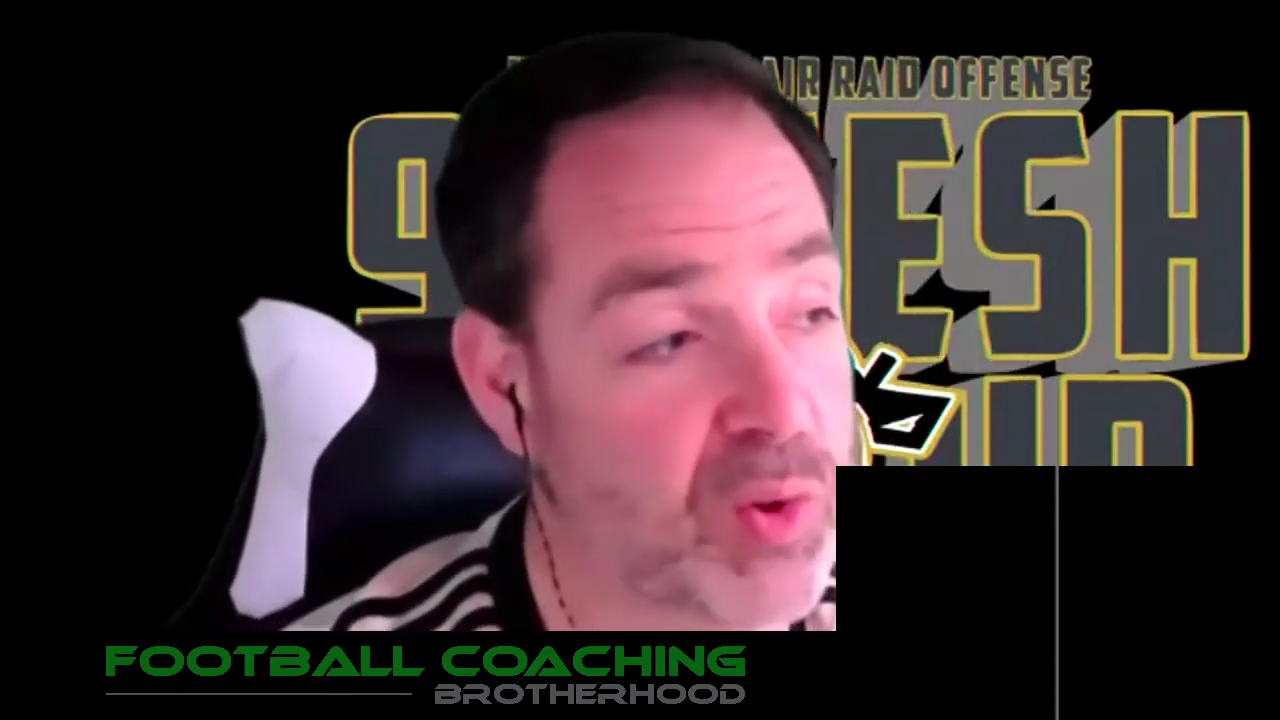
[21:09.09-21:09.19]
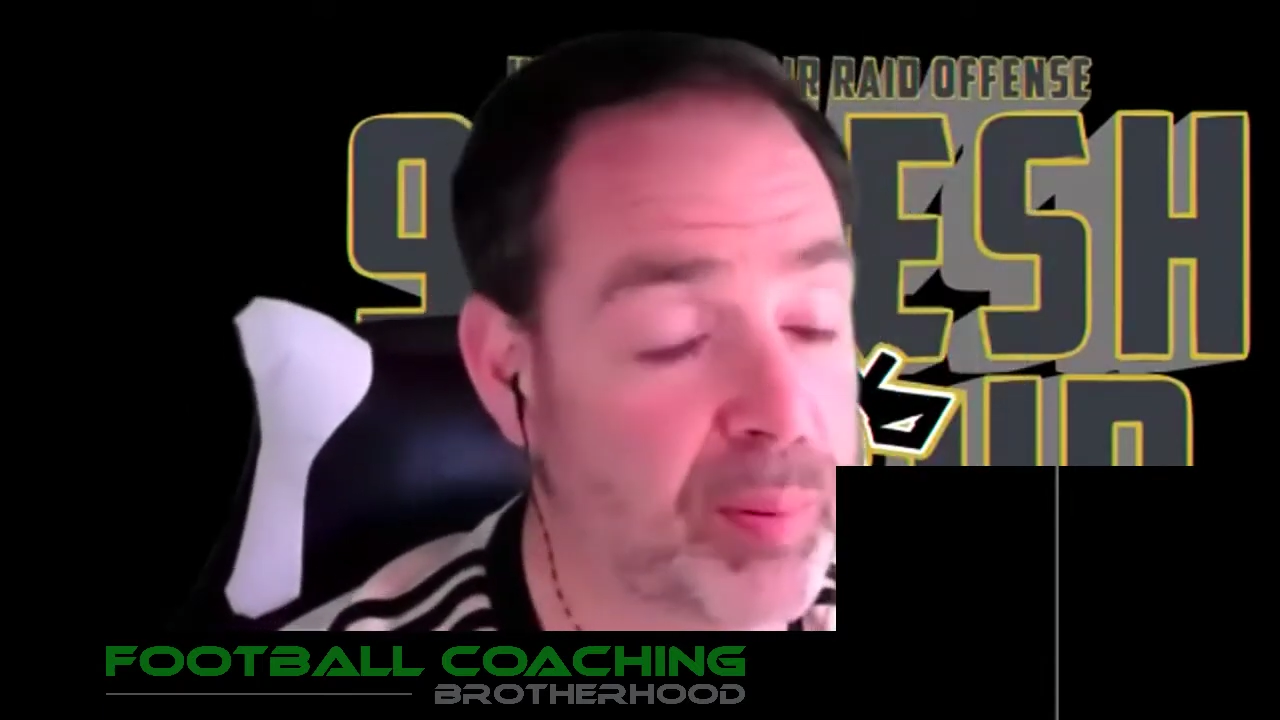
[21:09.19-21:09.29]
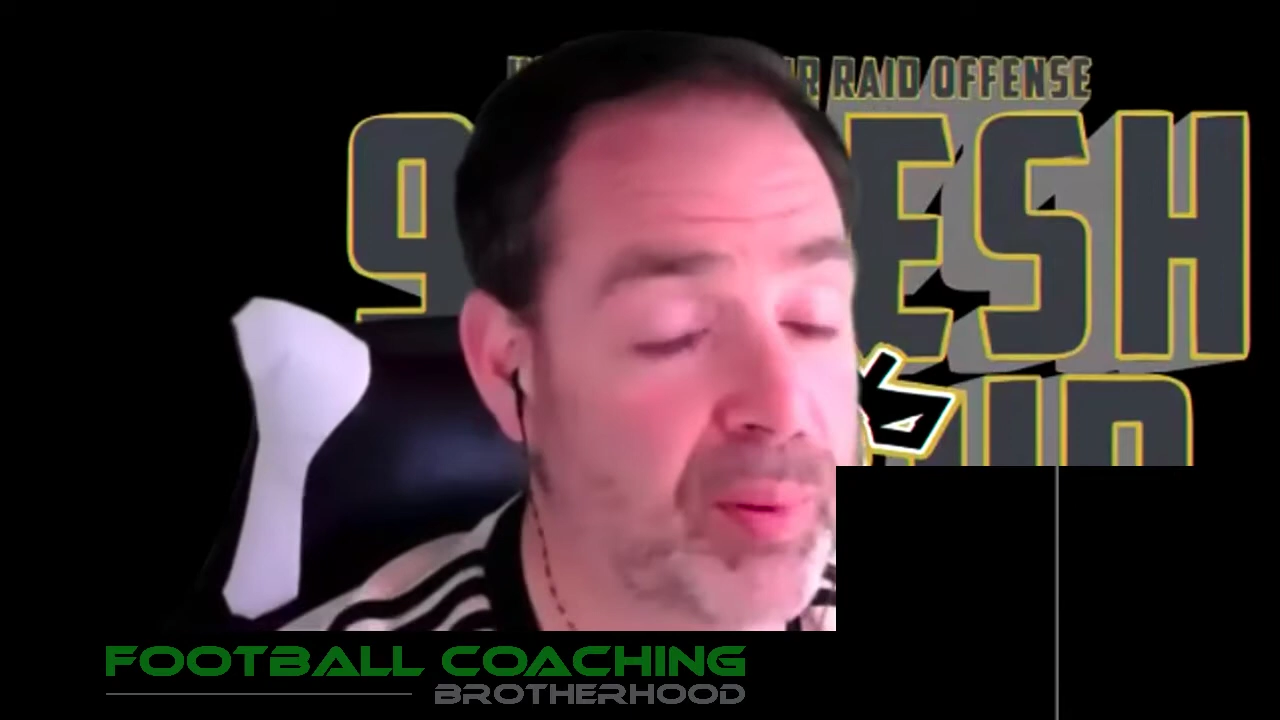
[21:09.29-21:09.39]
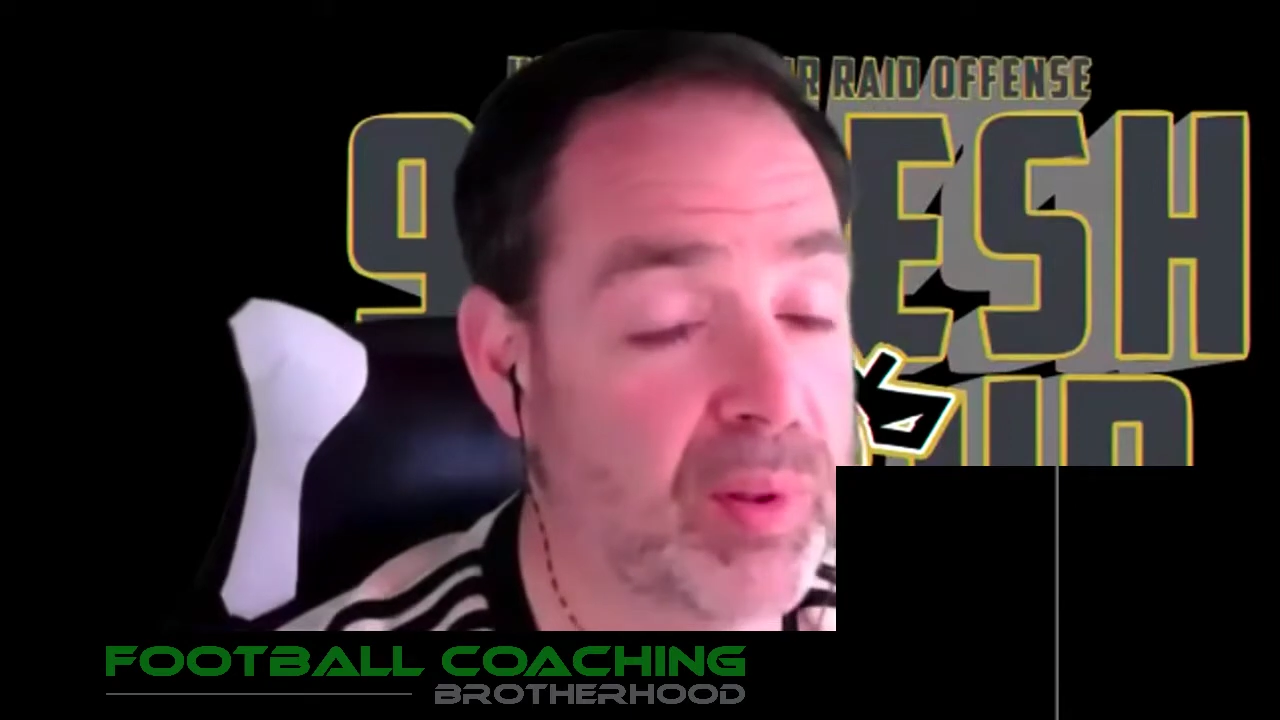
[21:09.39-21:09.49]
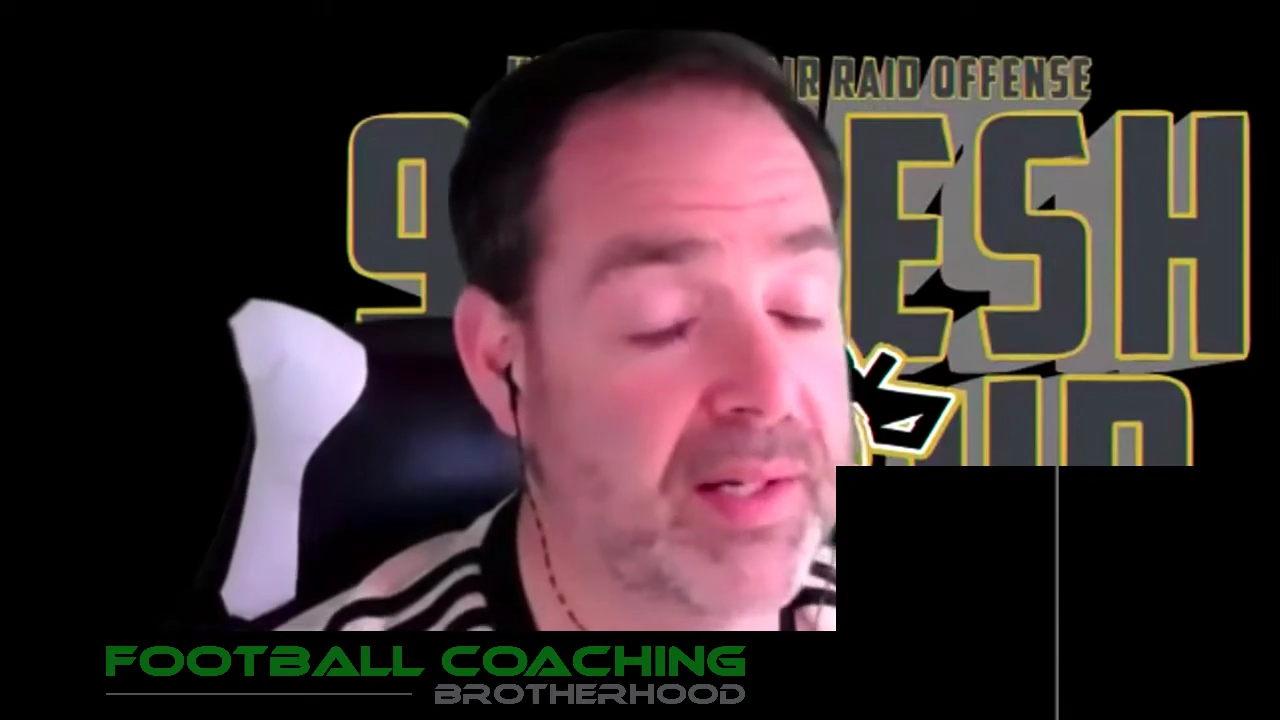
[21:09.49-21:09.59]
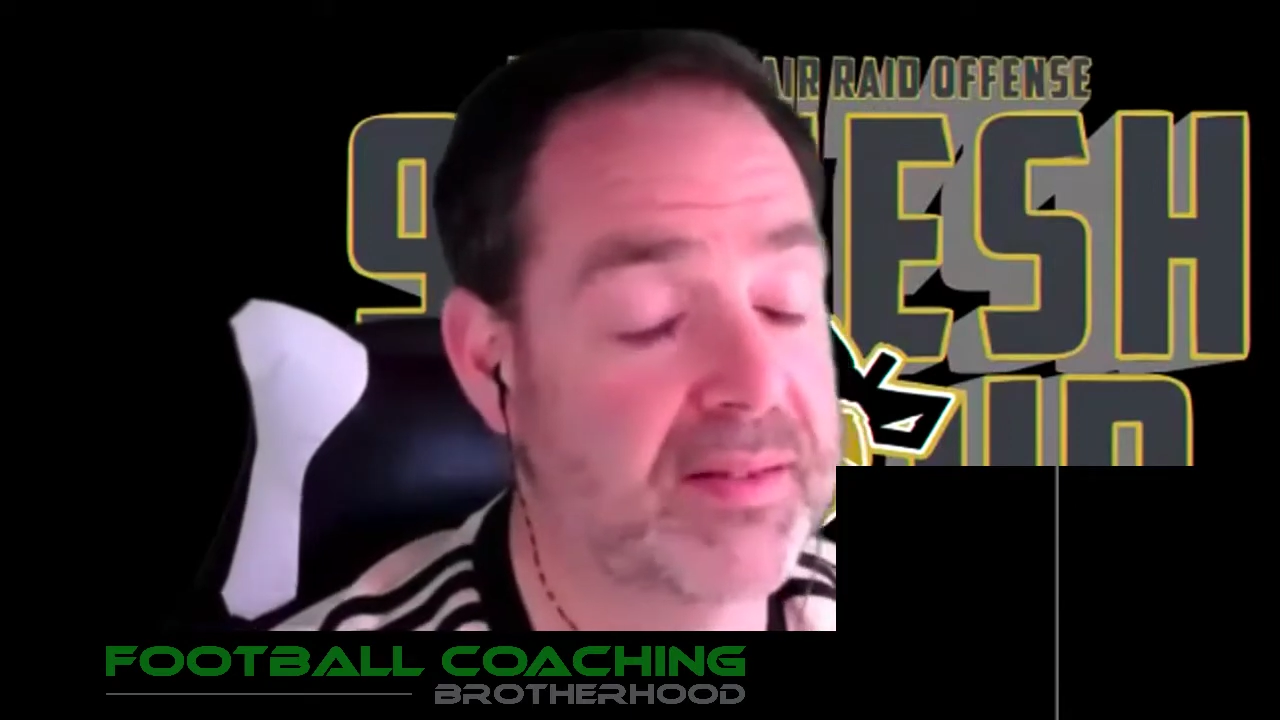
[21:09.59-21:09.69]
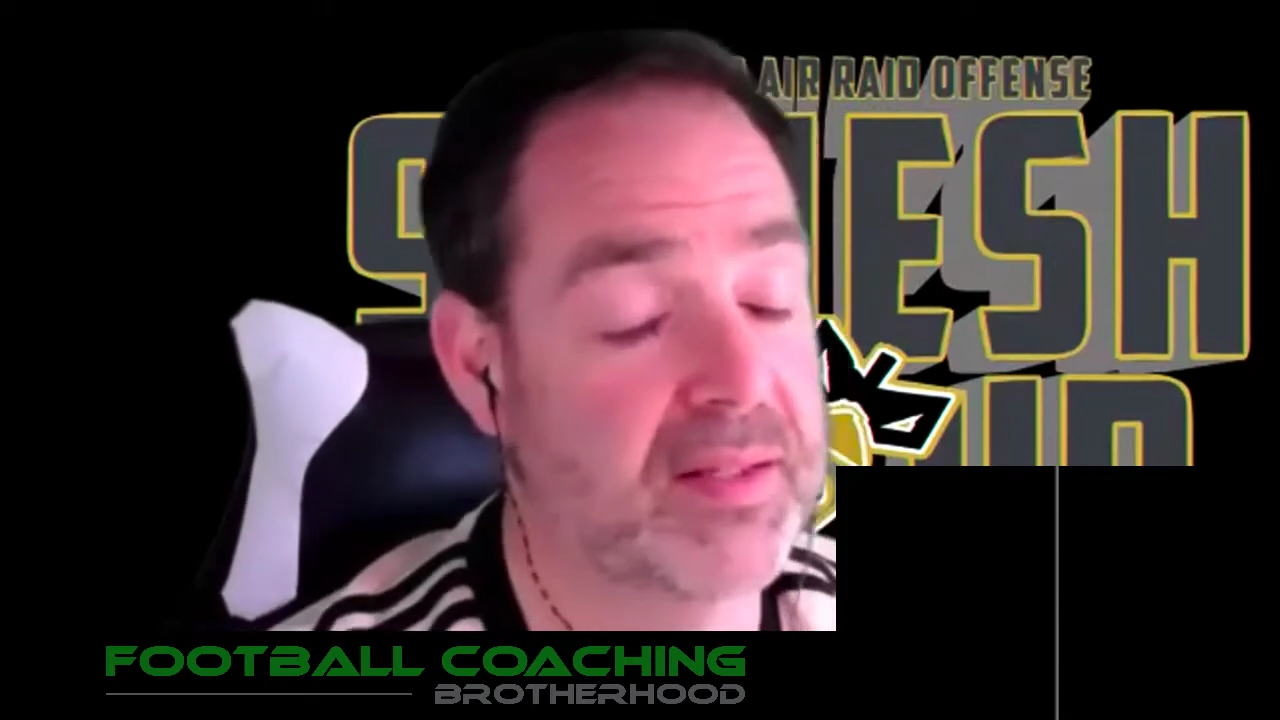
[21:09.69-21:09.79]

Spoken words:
points.